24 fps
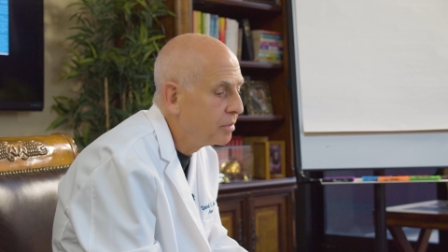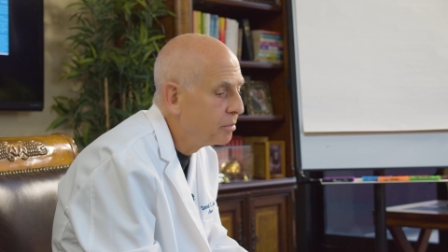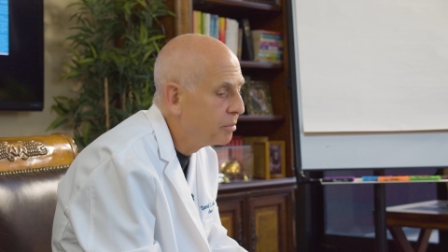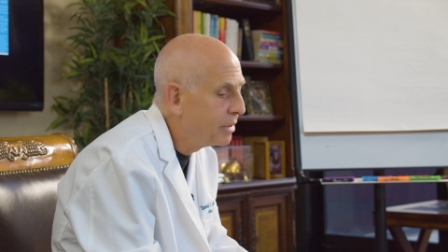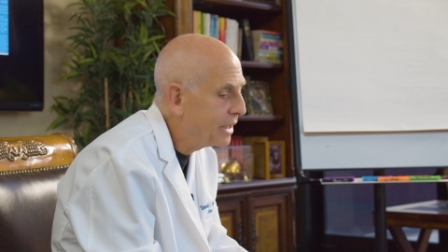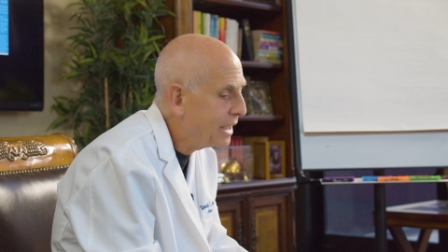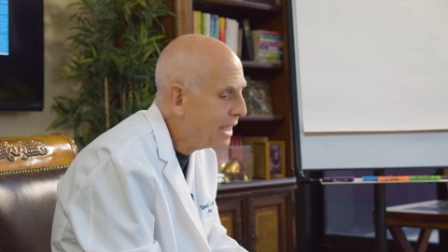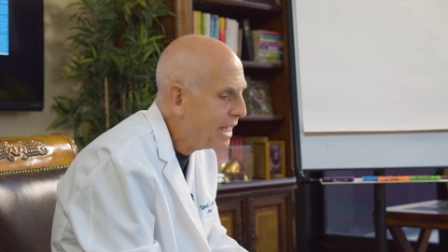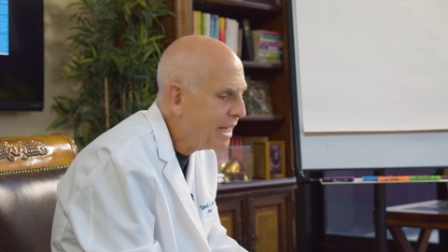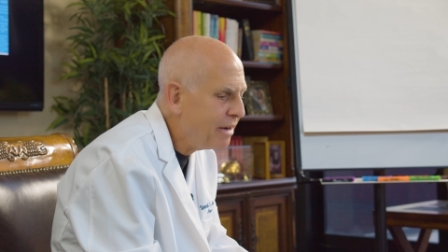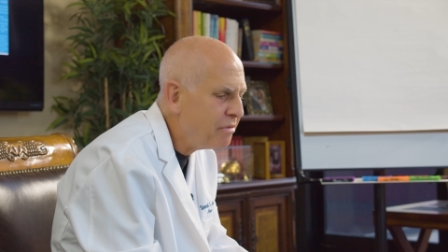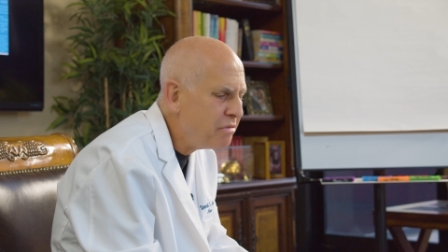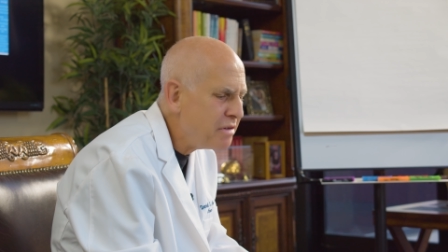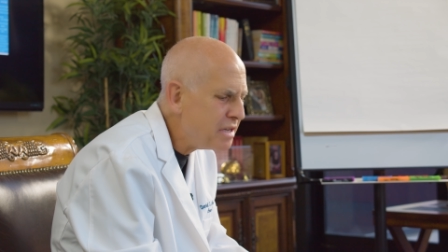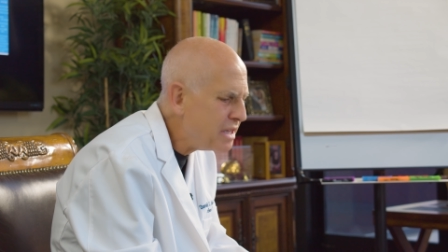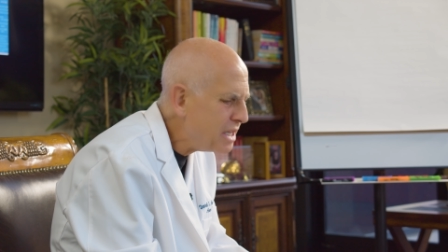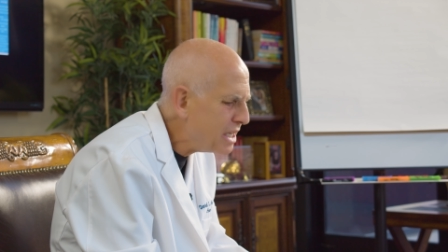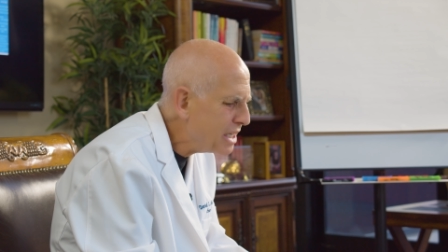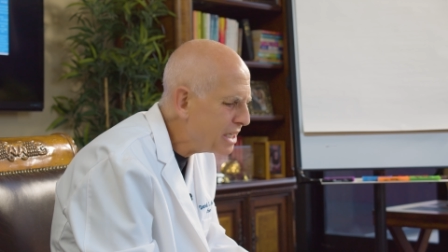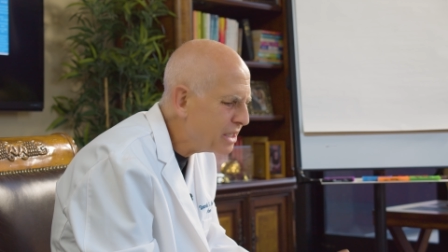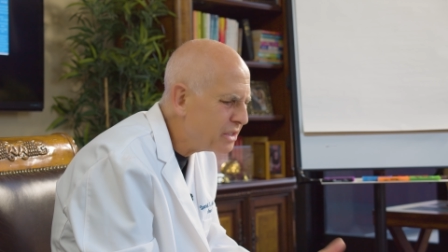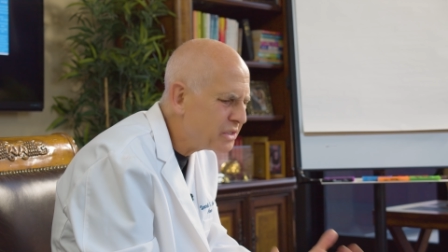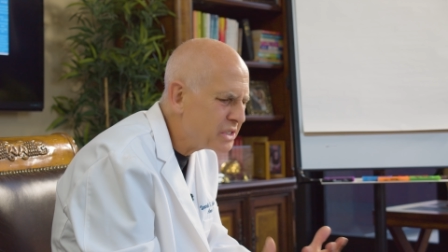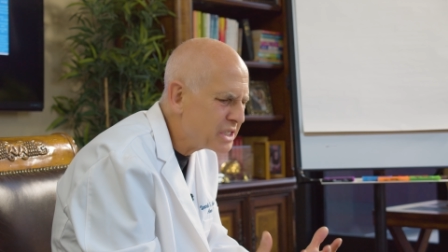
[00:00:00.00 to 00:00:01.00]
but
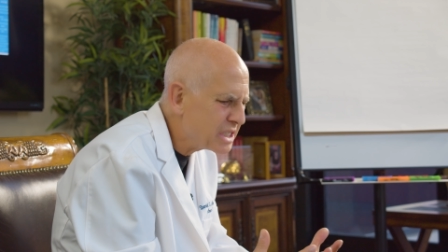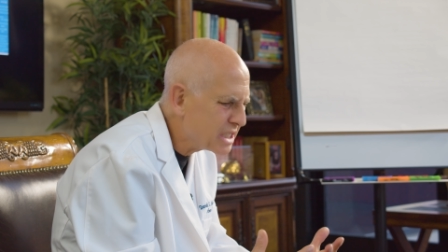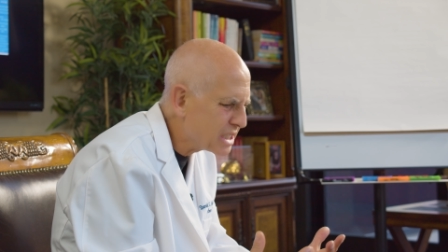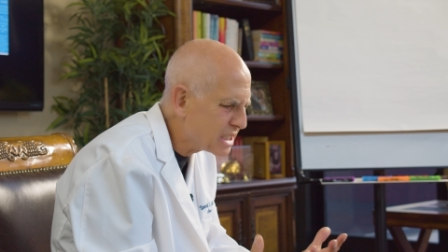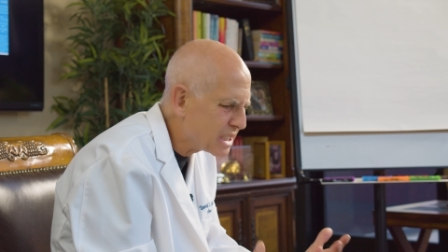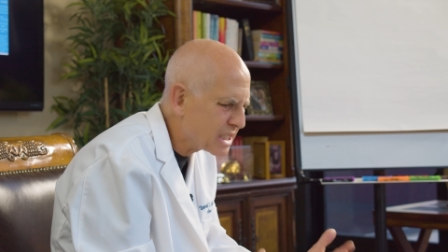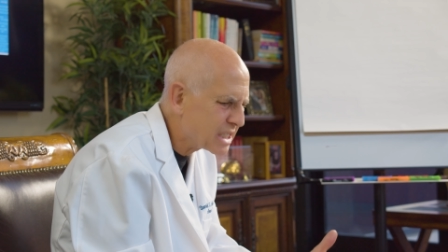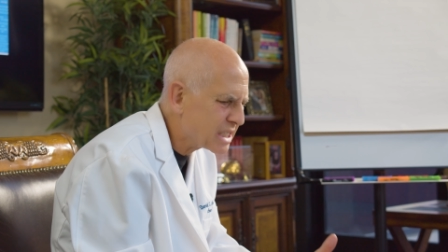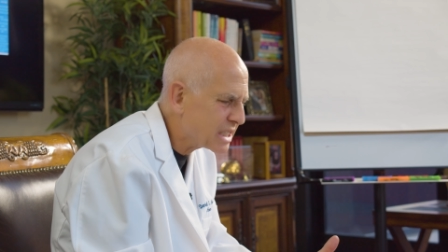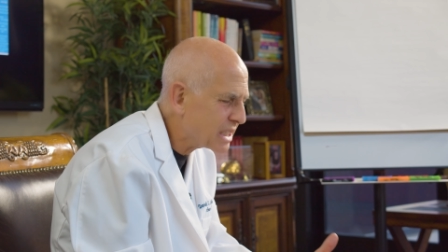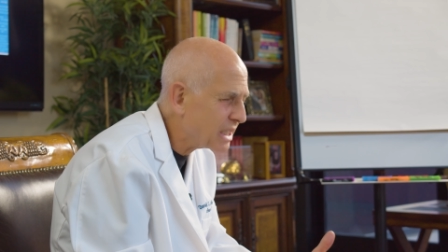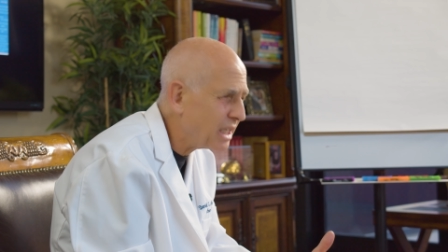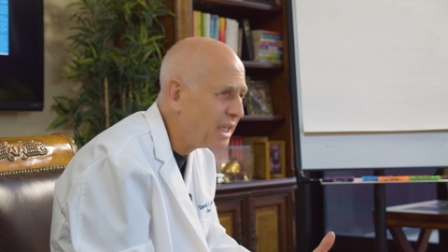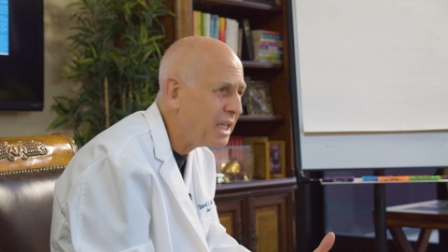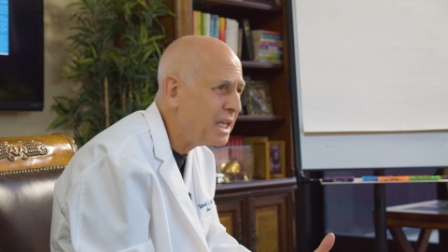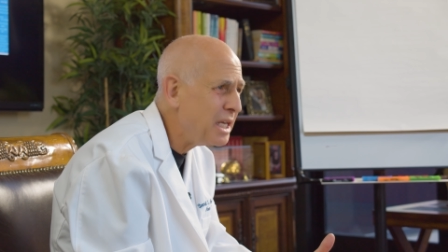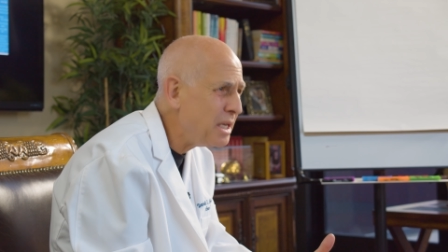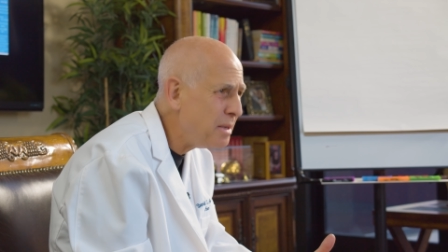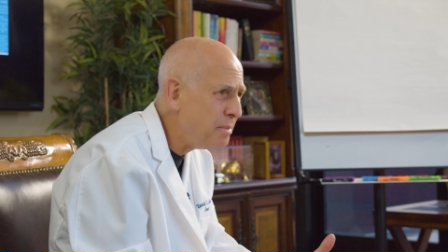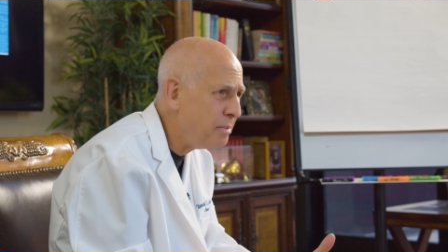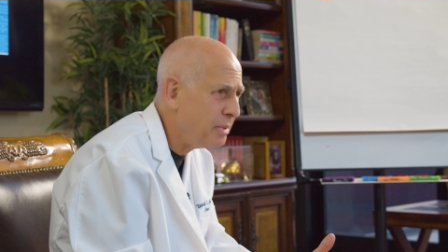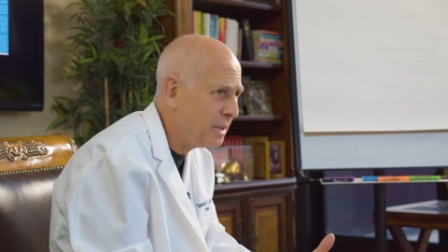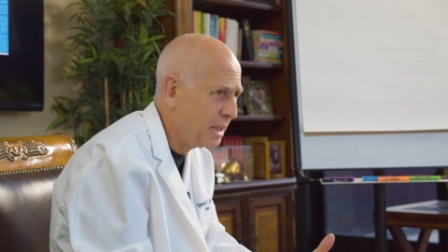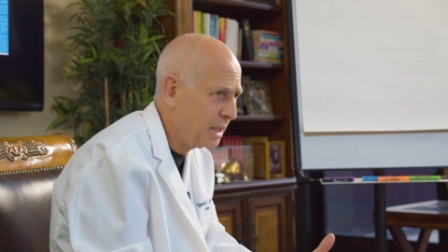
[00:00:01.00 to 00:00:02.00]
everything else is
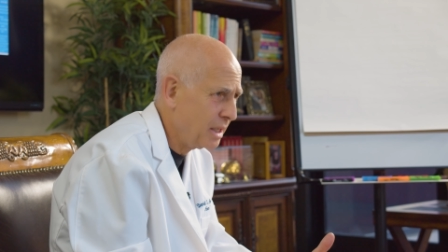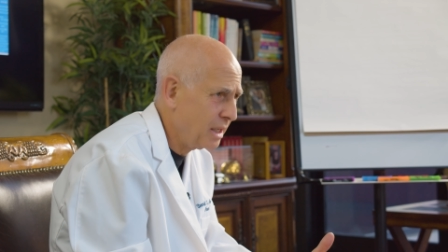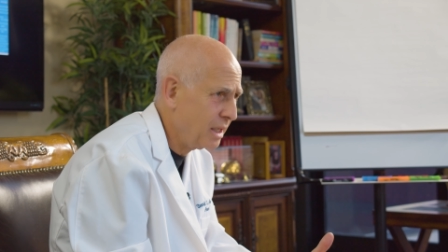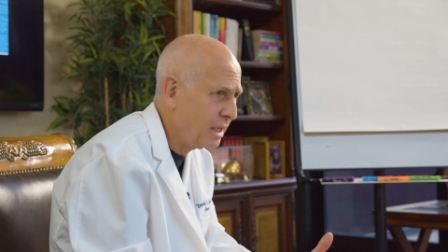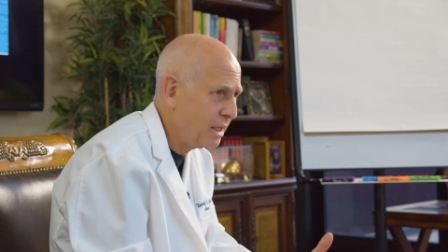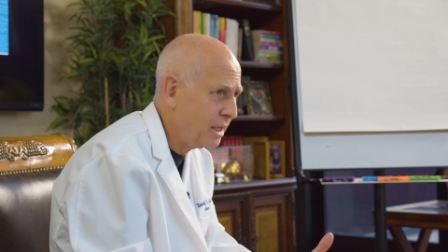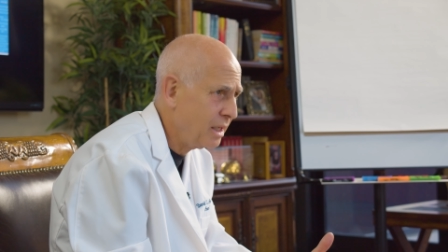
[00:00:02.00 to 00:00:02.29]
sleepy.